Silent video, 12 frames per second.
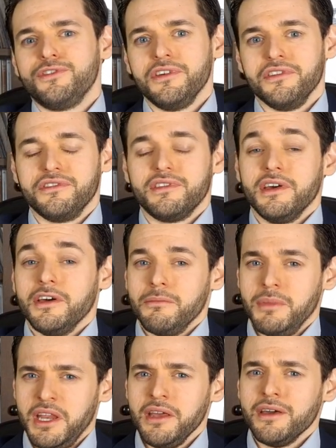disease,
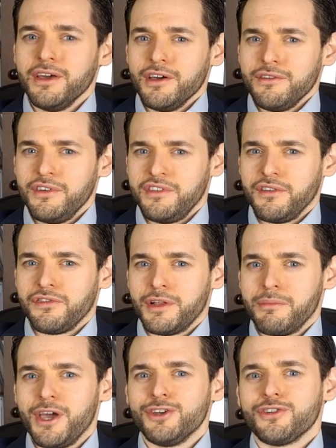meaning this
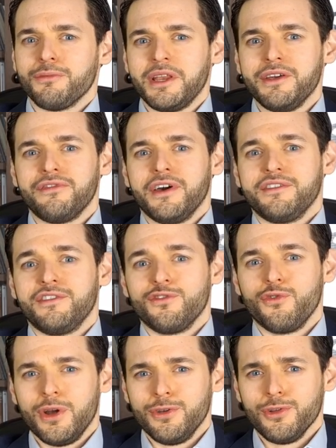inflammation manifests
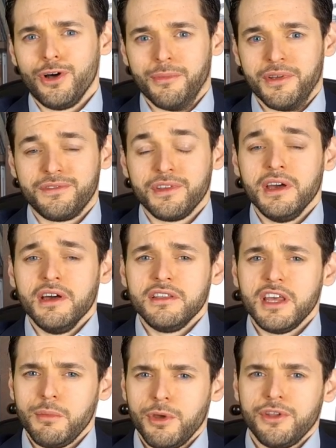as granulomas.
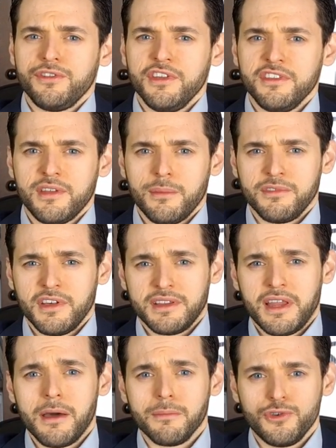The immune system's
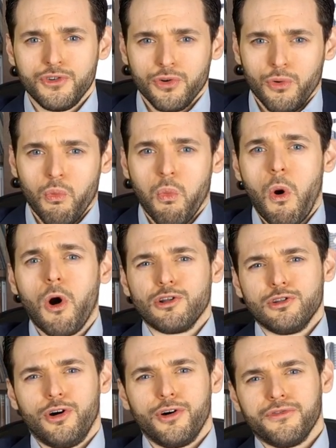attempt to
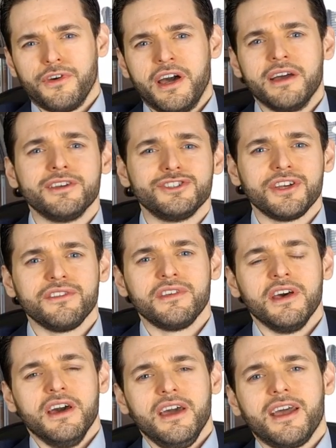wall off
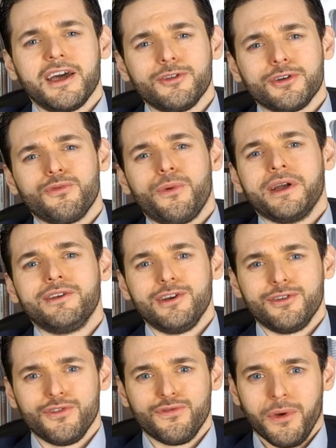antigens it cannot readily
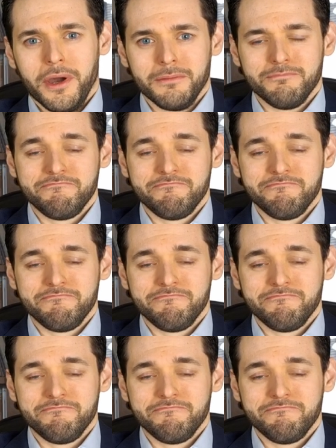destroy.